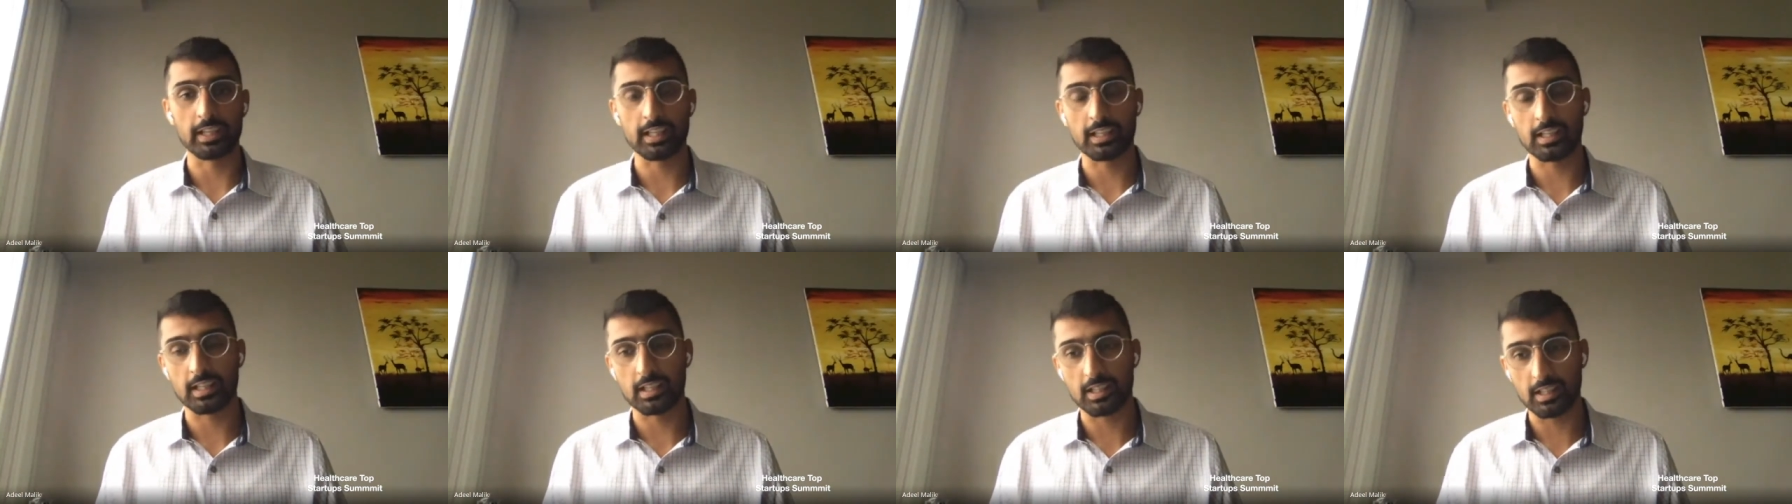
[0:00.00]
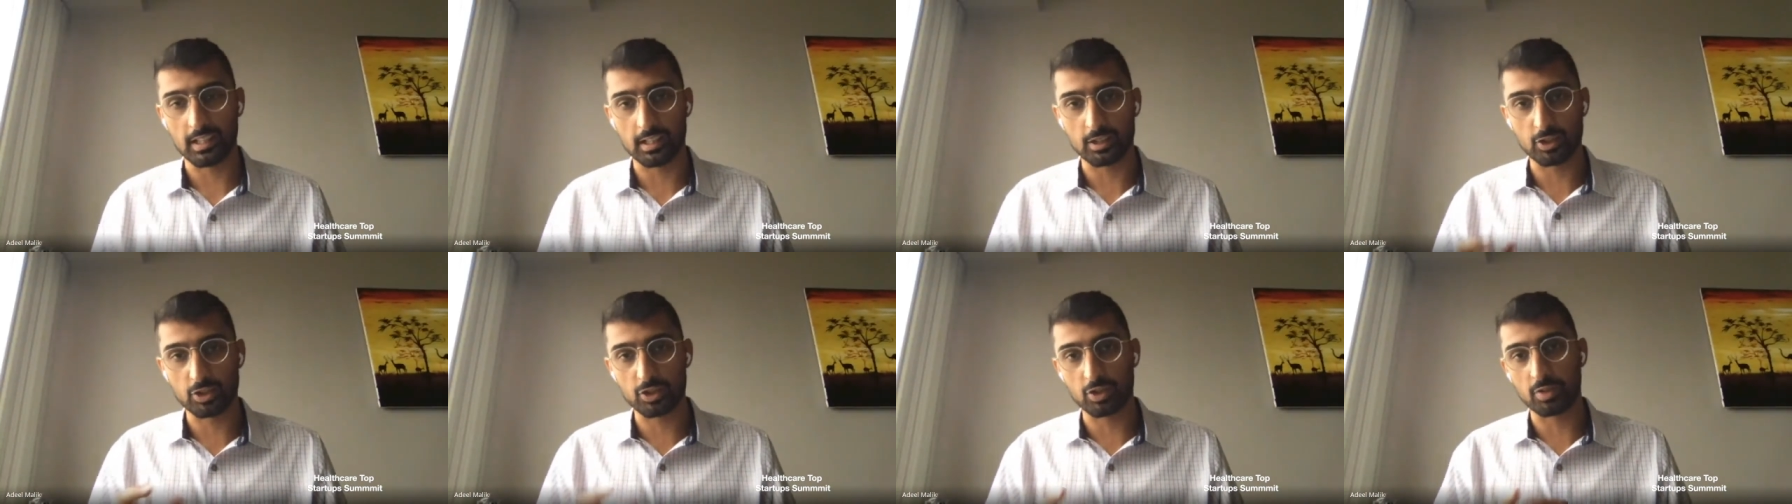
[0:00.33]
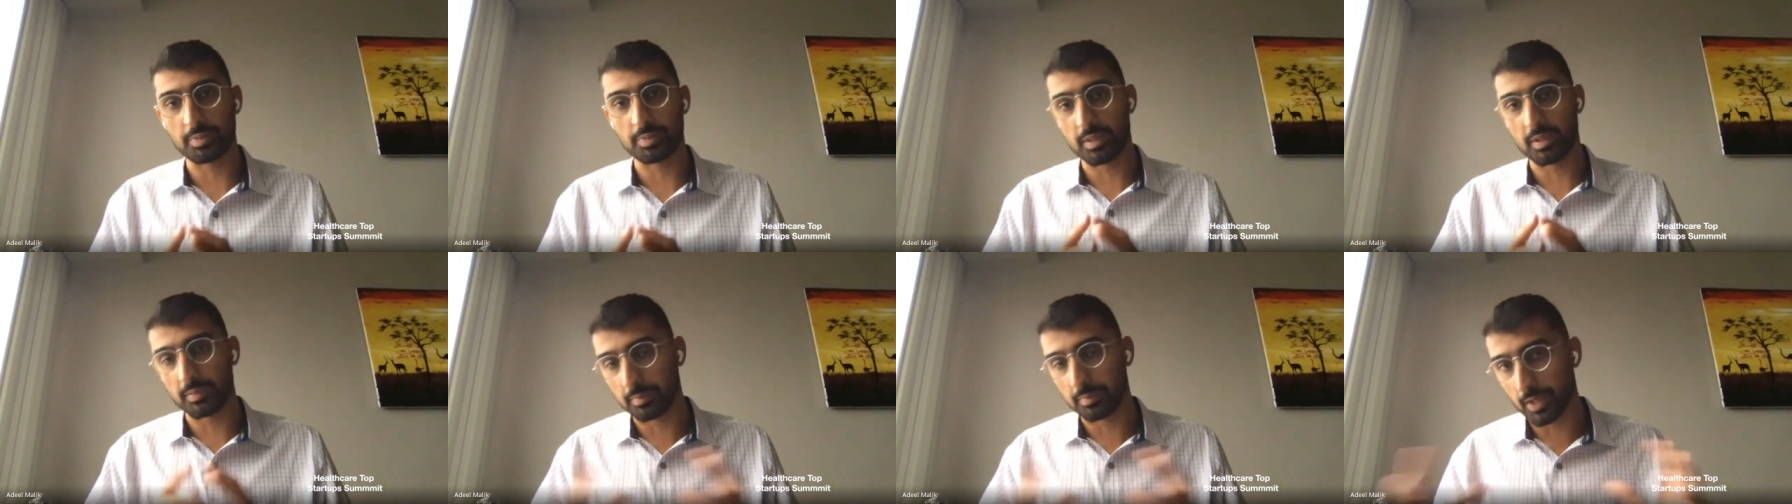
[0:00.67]
it
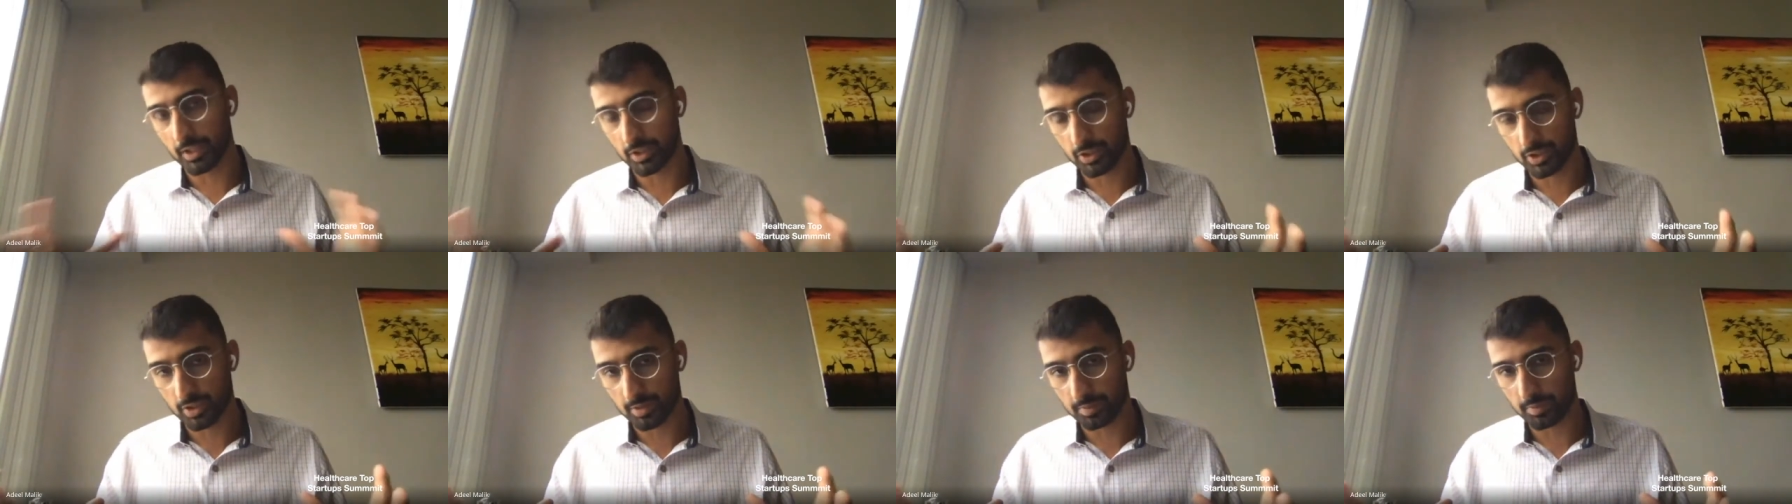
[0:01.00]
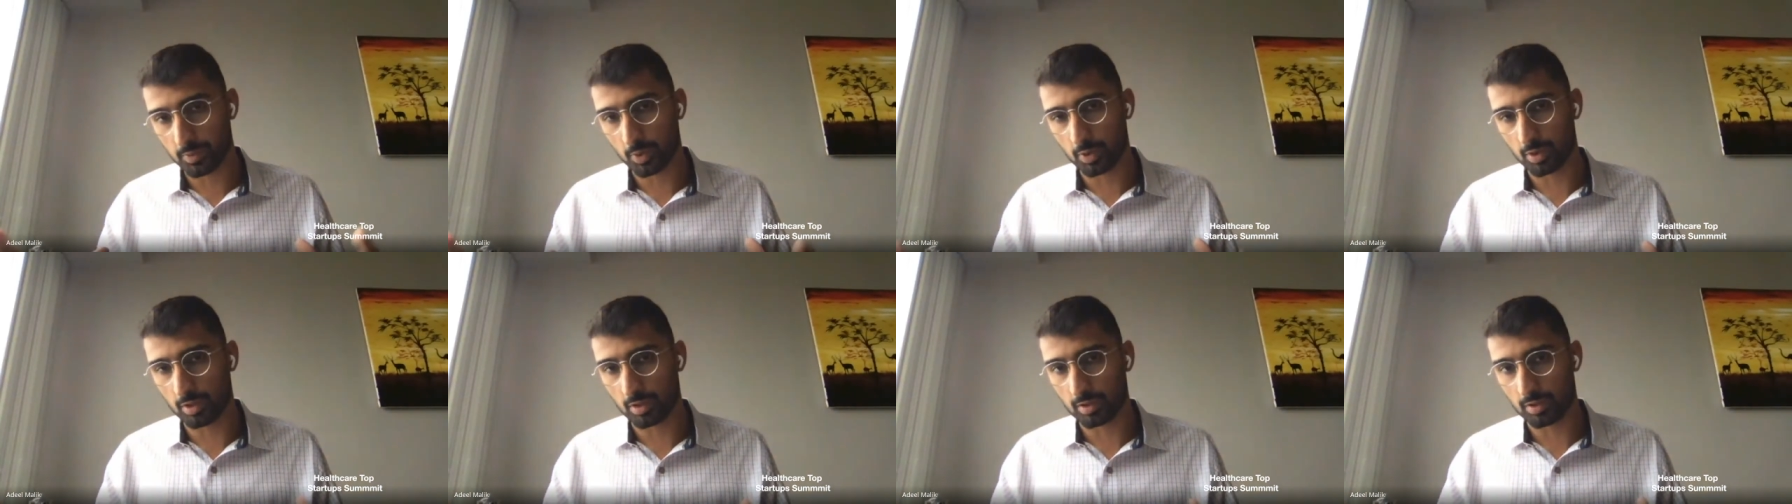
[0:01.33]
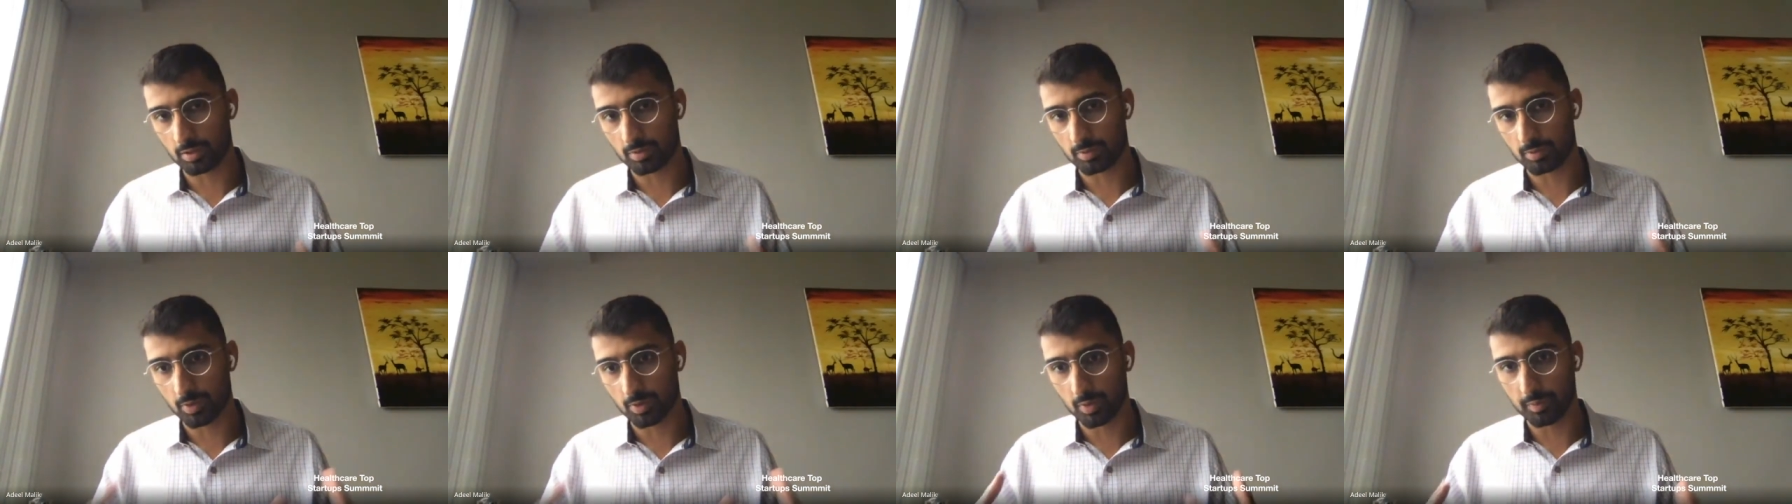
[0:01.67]
should be much
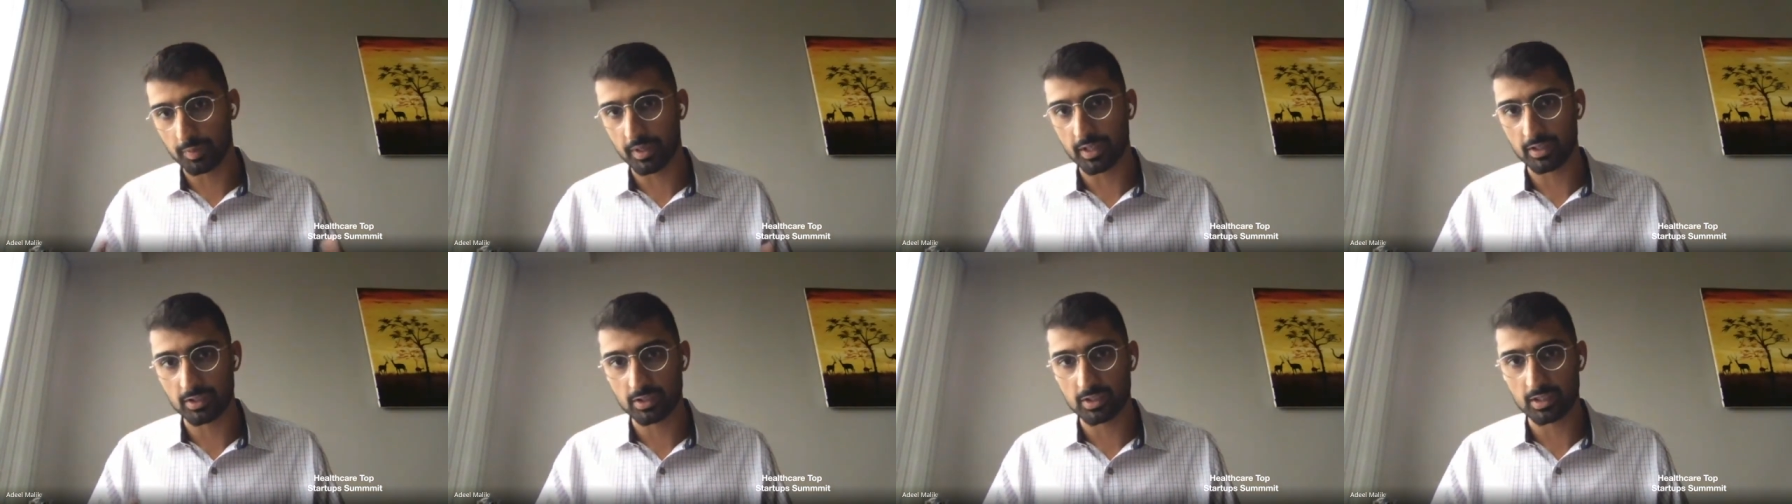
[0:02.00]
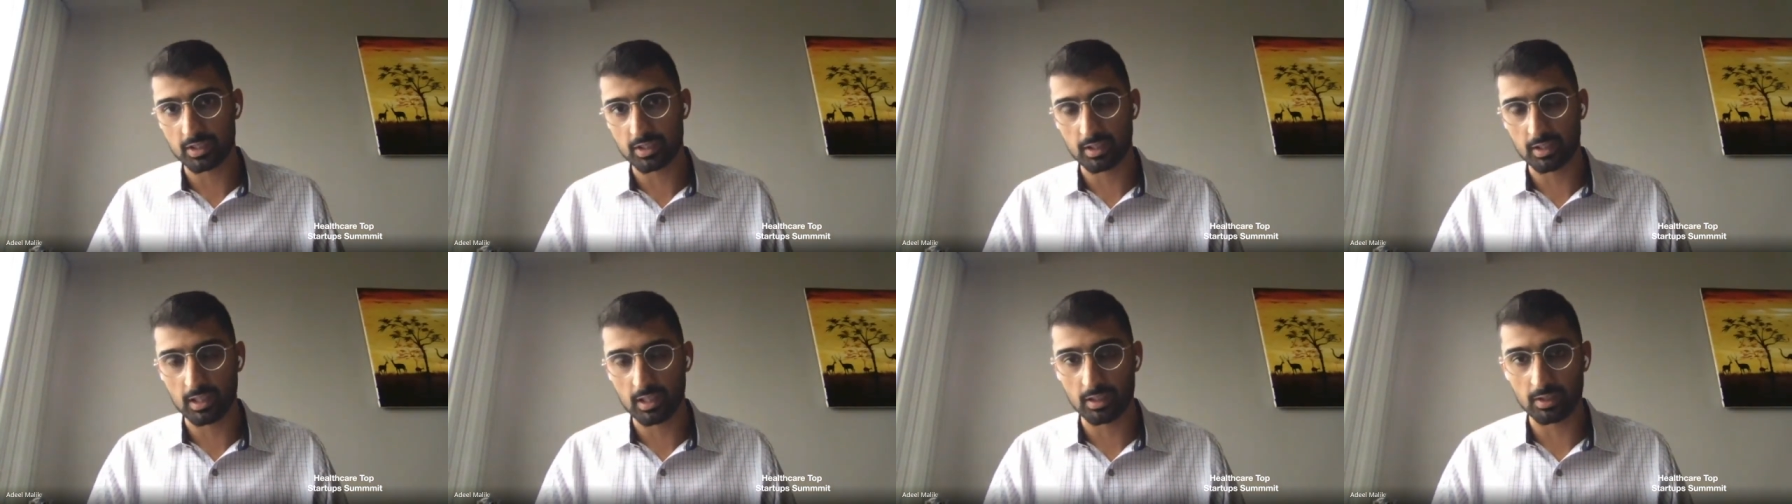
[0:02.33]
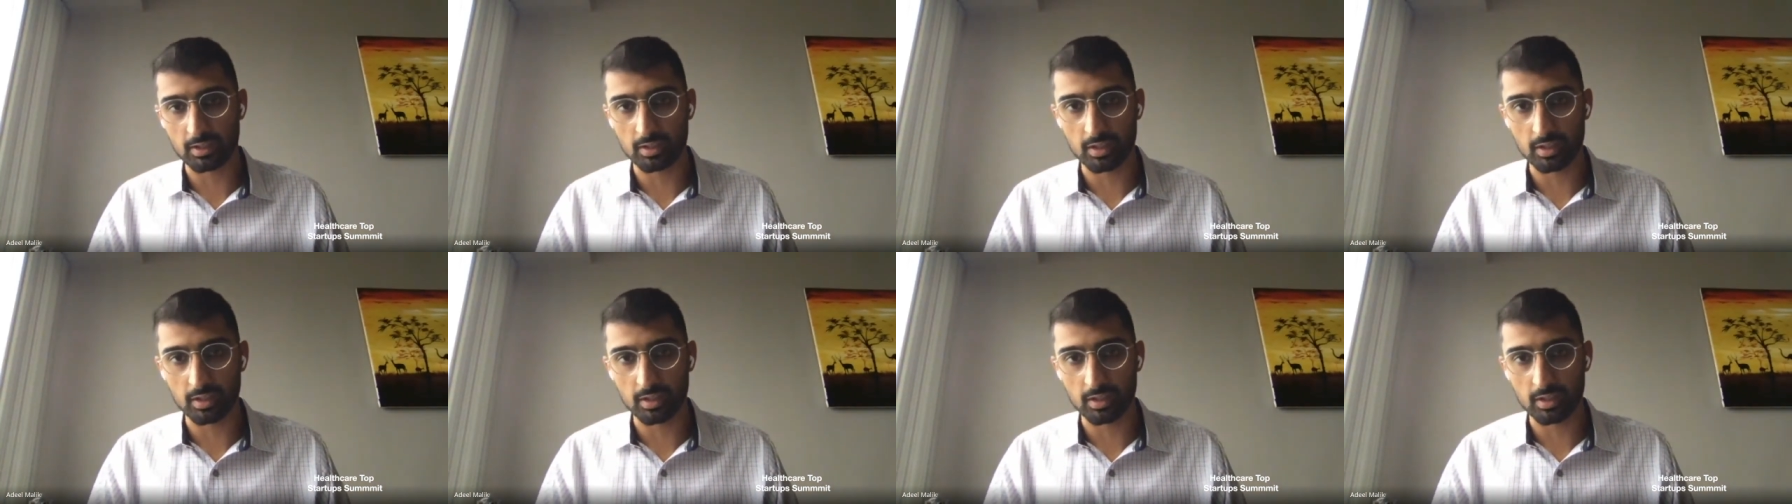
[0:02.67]
more robust and